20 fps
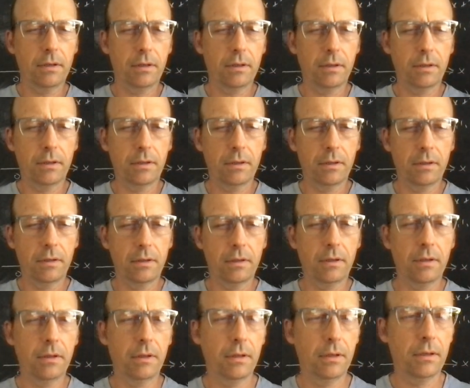
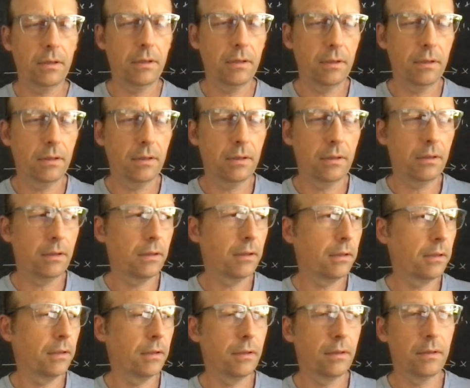
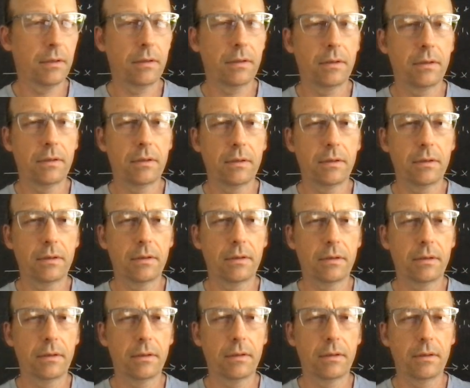
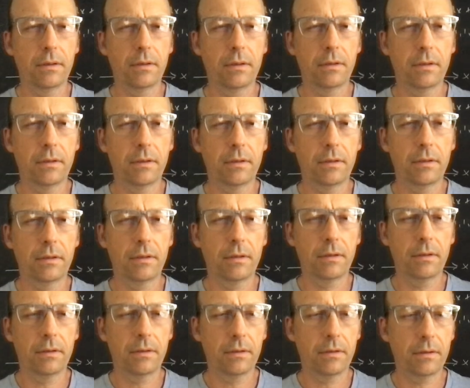
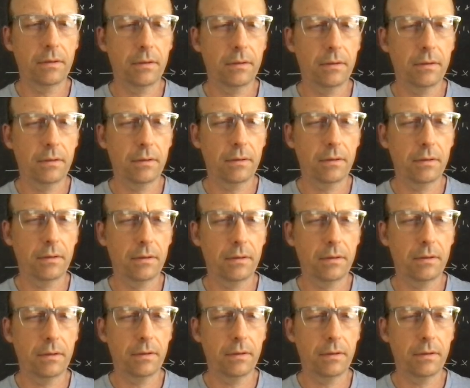(silence)